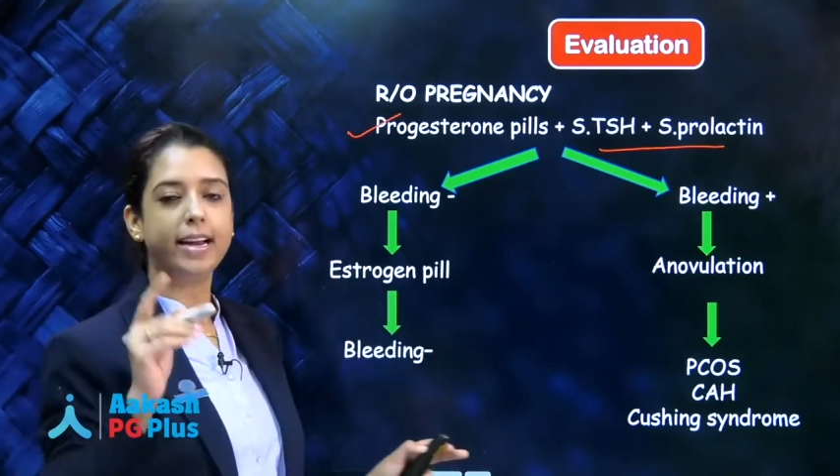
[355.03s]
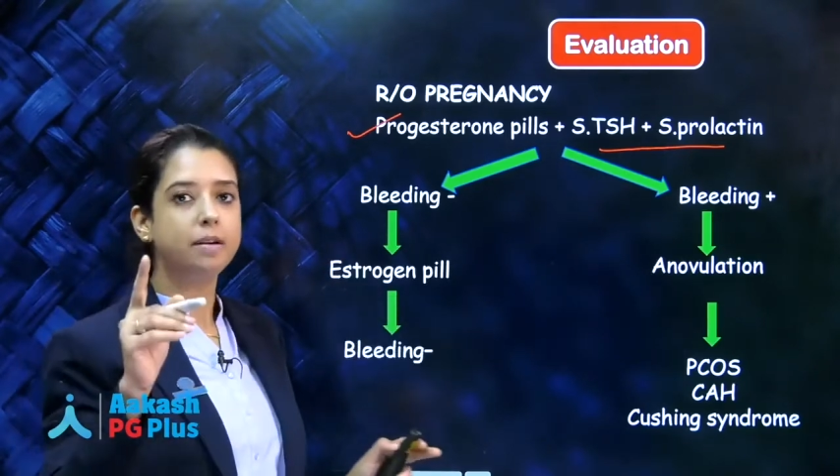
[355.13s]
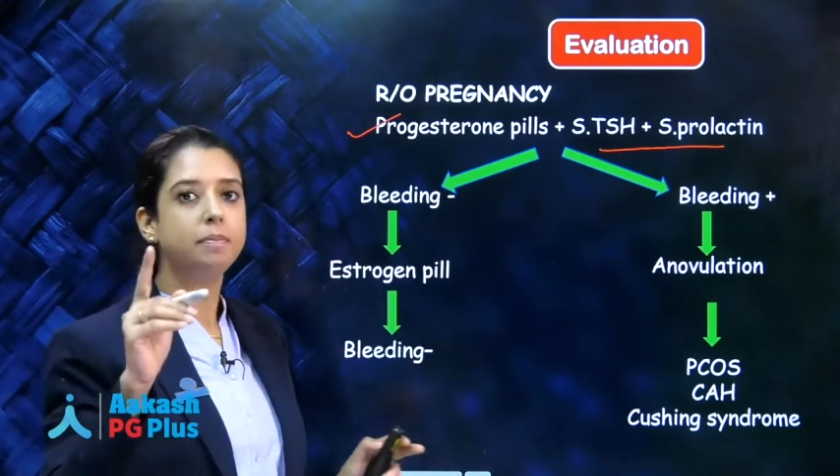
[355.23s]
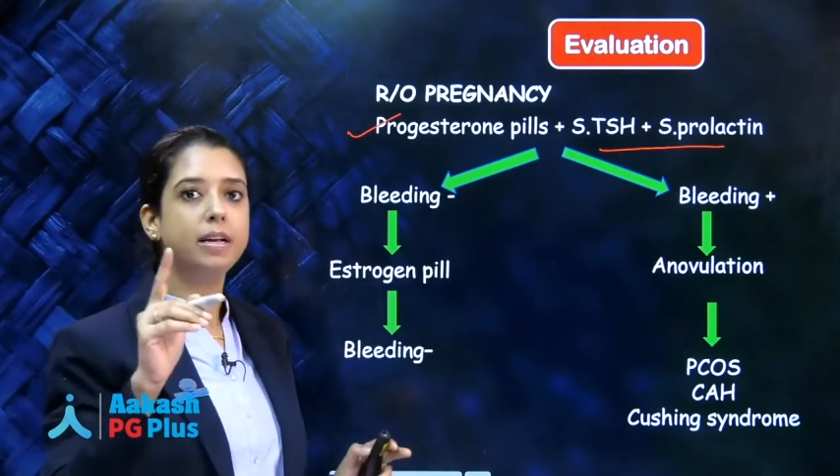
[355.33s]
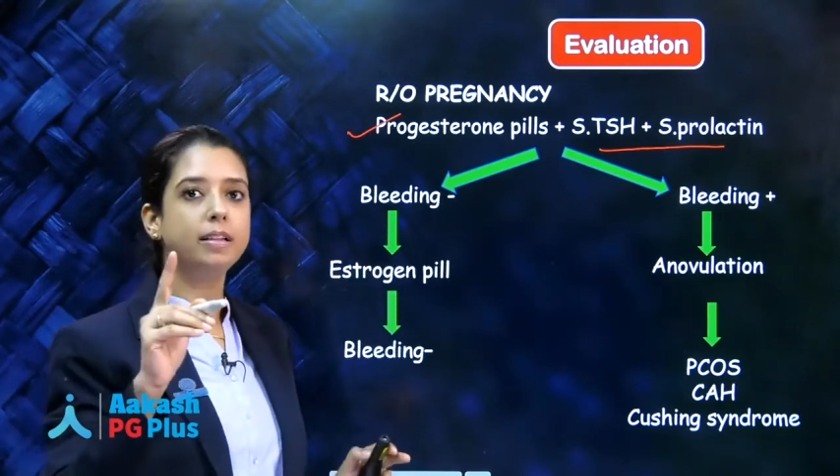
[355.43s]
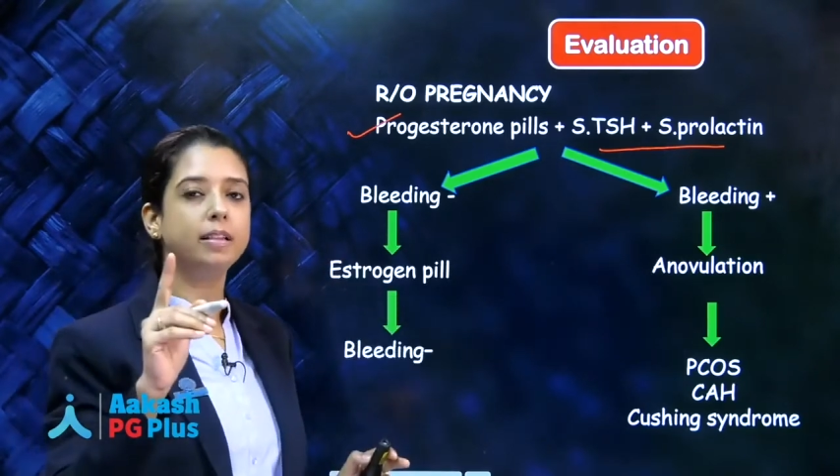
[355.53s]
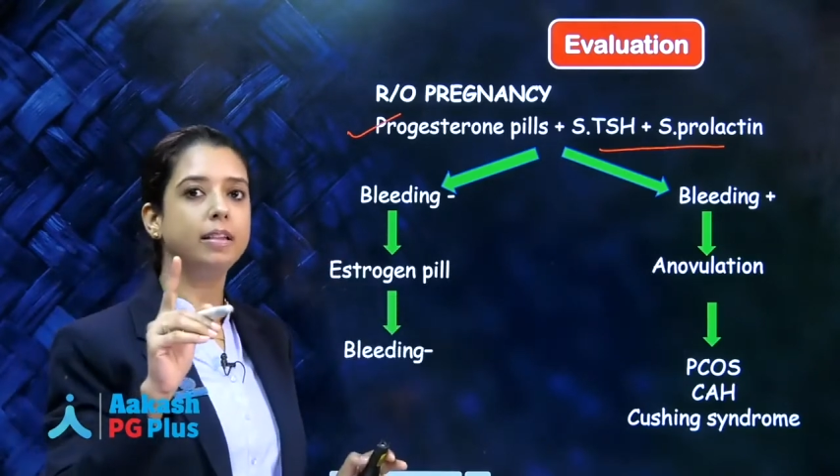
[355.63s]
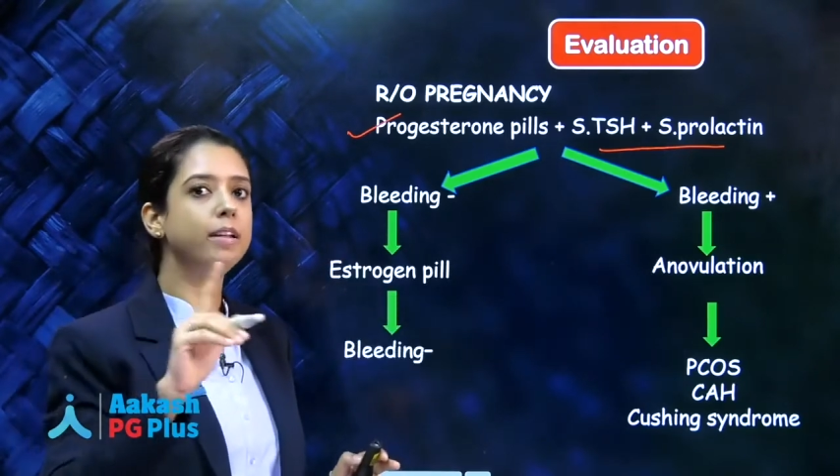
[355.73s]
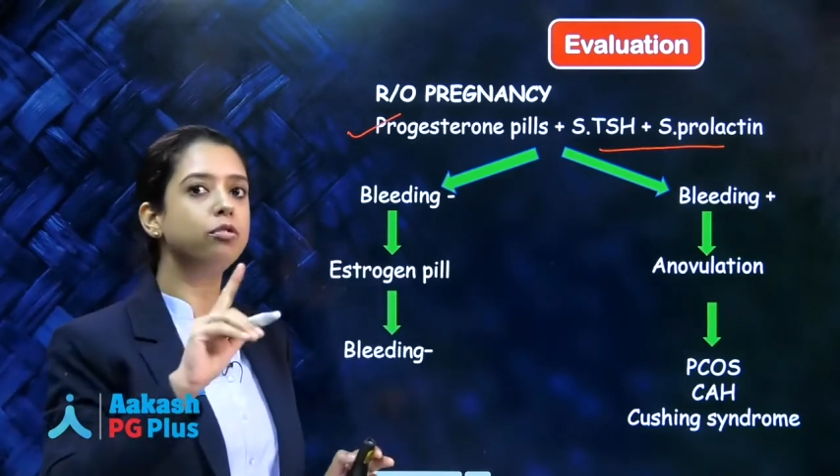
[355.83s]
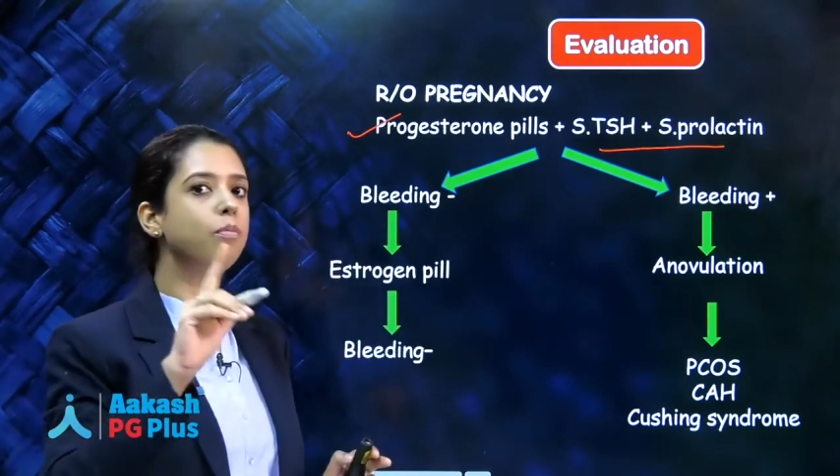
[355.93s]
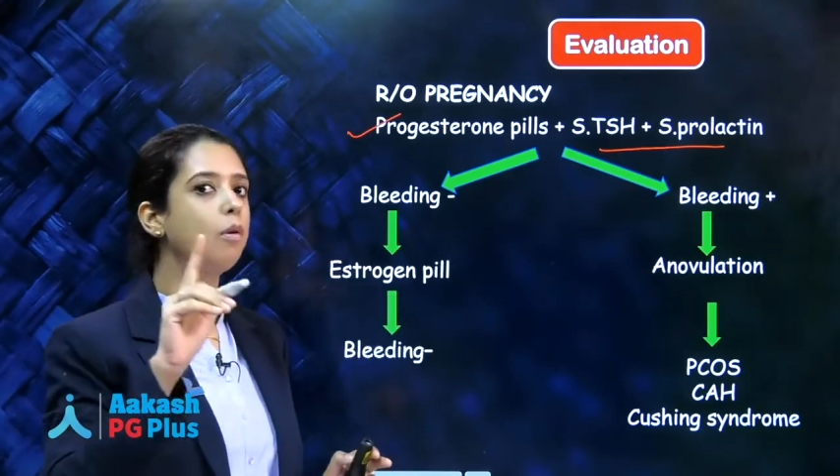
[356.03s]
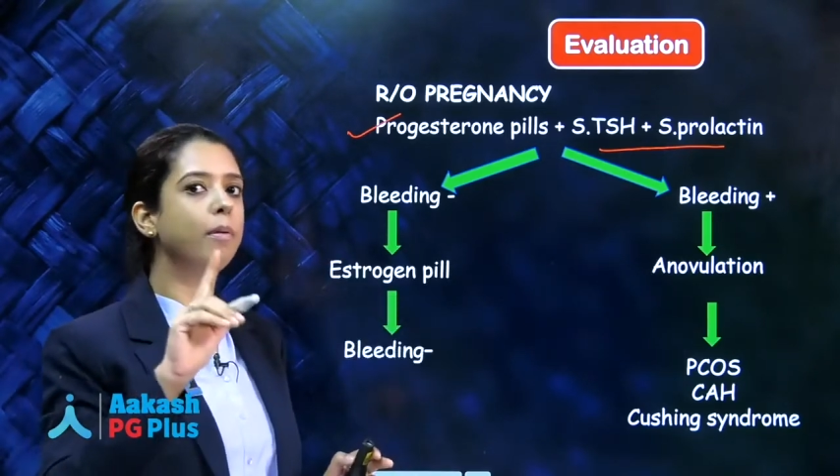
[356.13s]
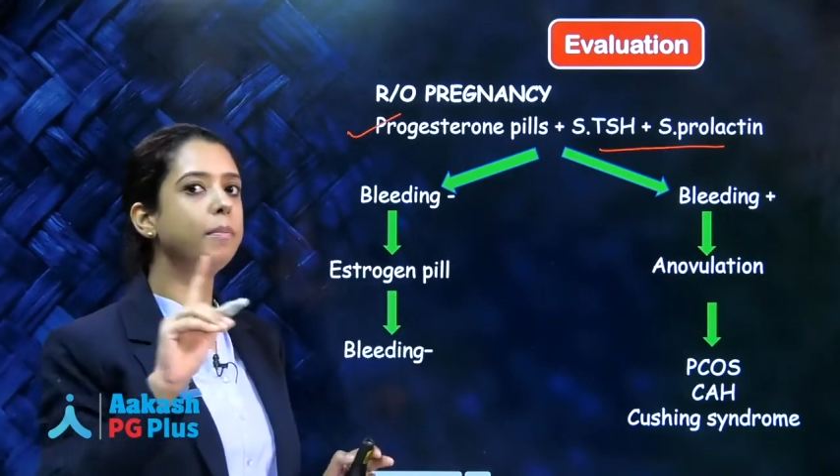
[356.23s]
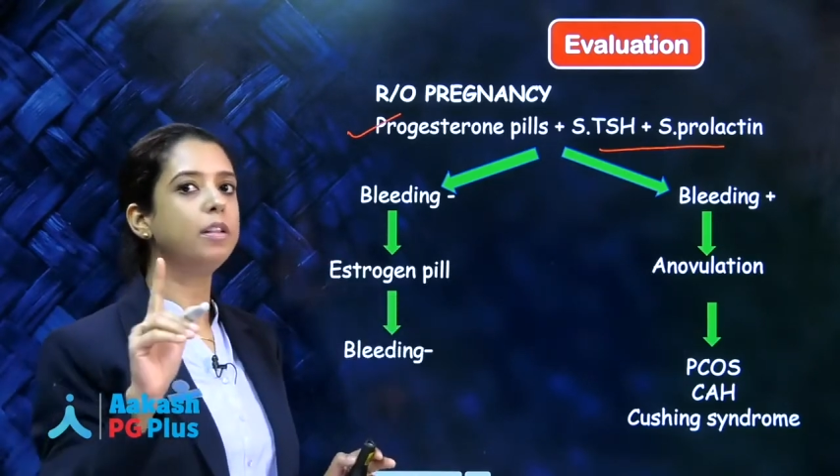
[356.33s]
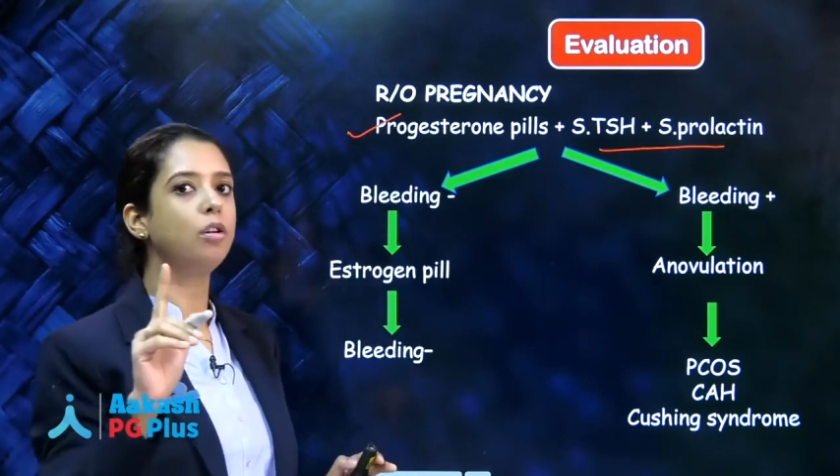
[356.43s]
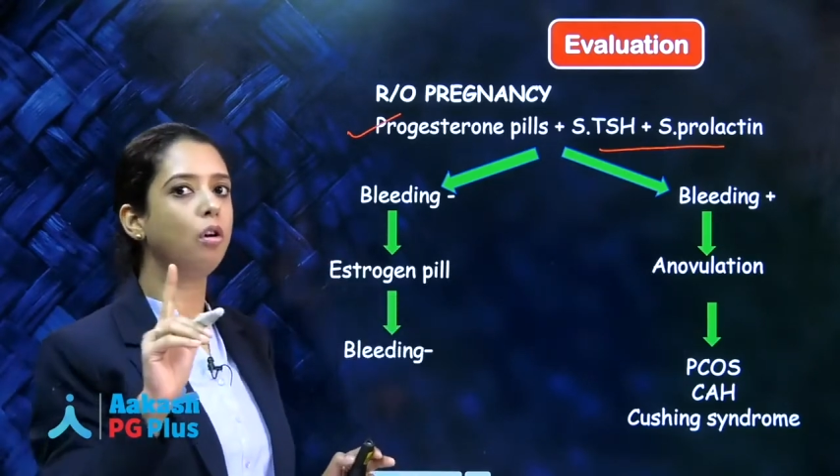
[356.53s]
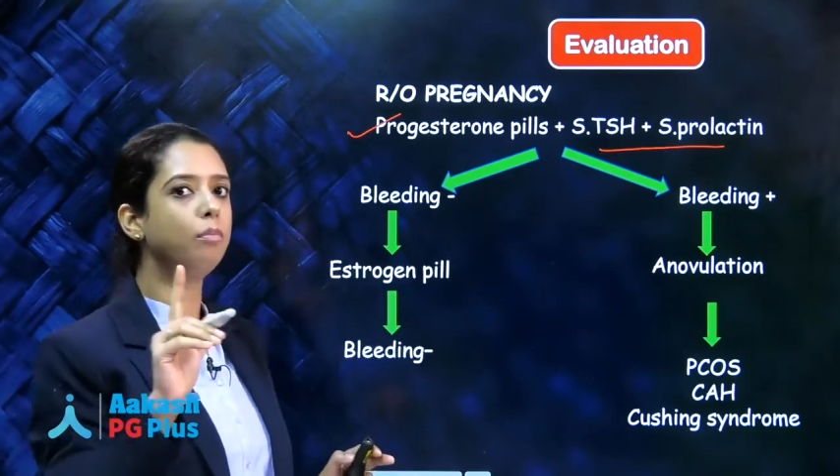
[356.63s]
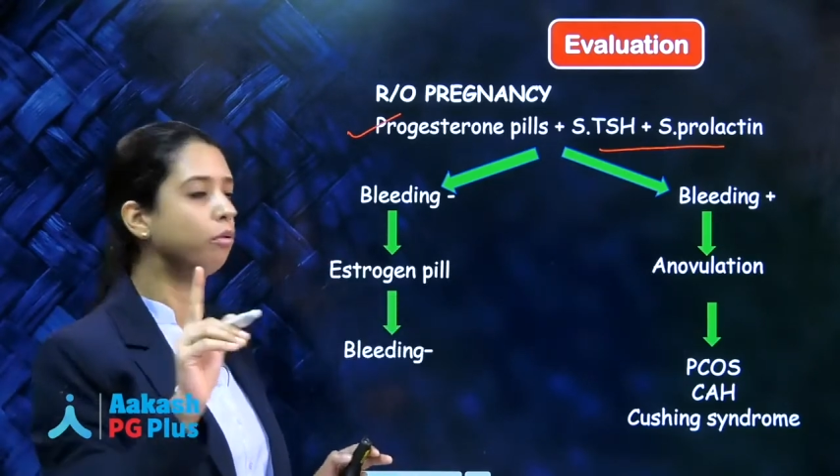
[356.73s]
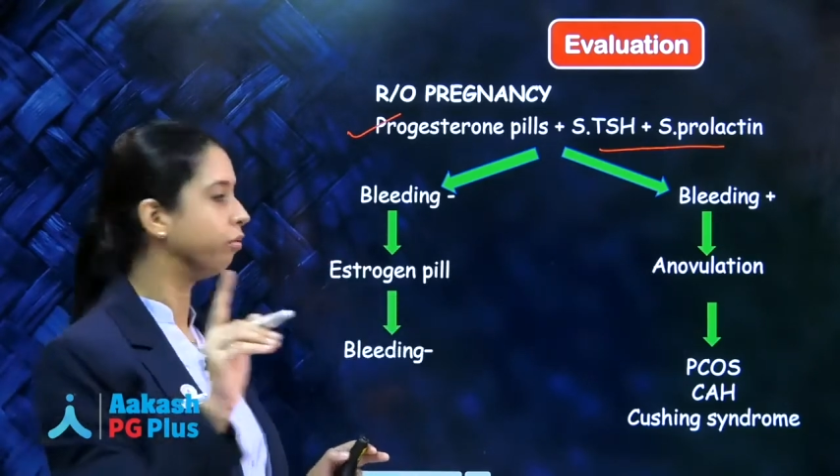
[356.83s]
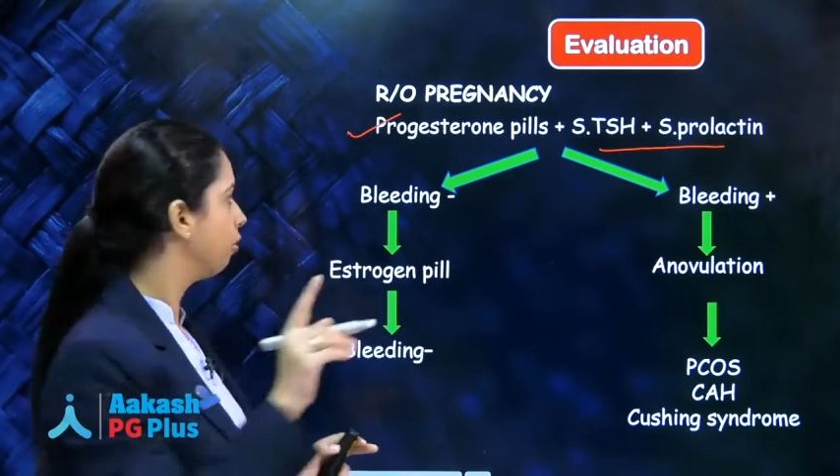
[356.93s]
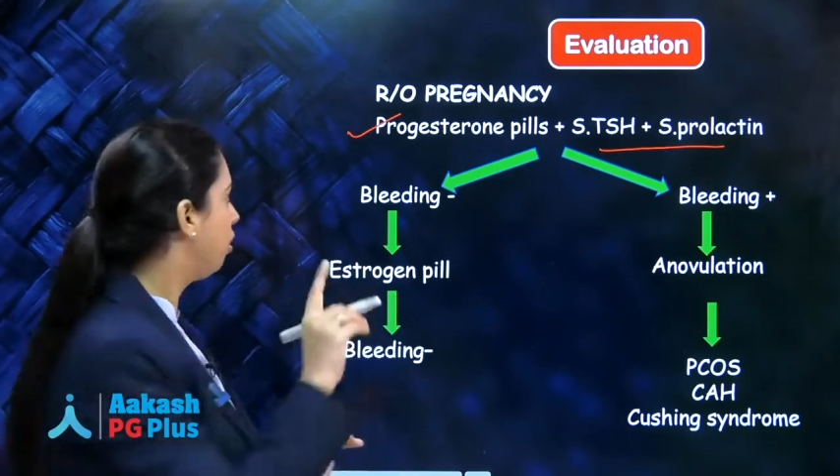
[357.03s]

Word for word: it means there is no problem in the hormones.